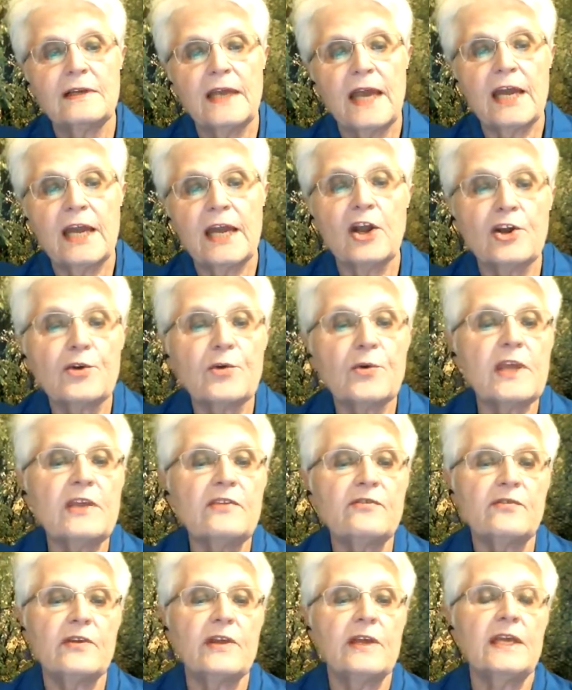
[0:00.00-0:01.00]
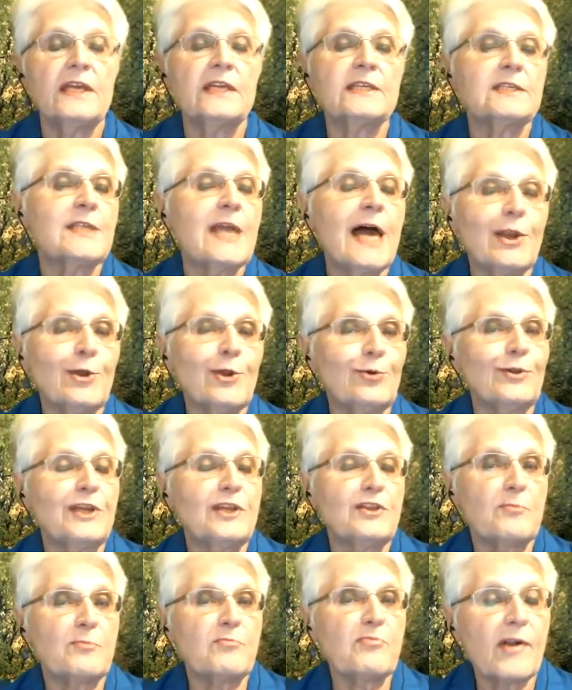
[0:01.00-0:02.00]
And our grief is not
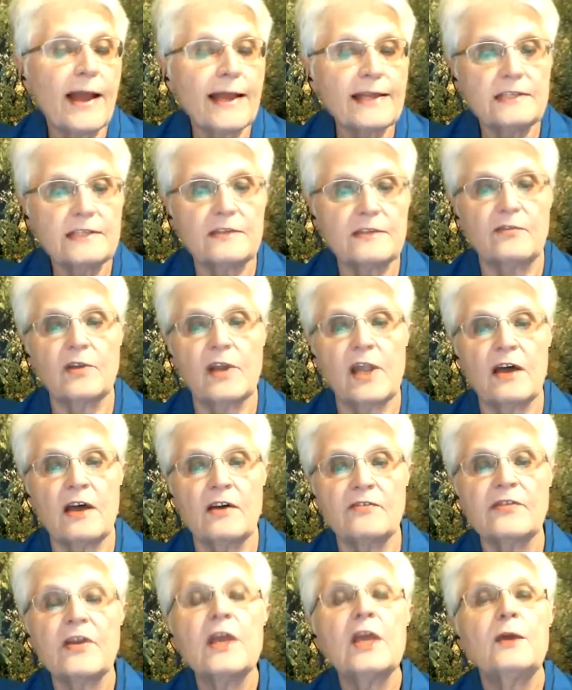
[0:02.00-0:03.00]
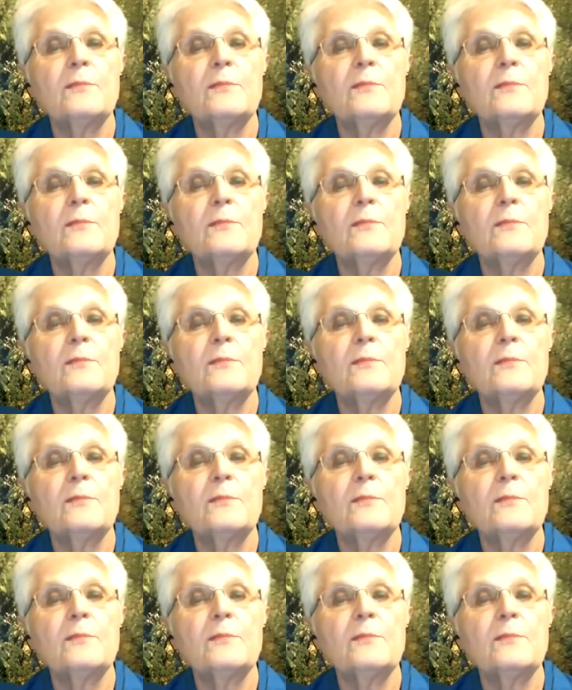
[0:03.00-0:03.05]
only the price of love,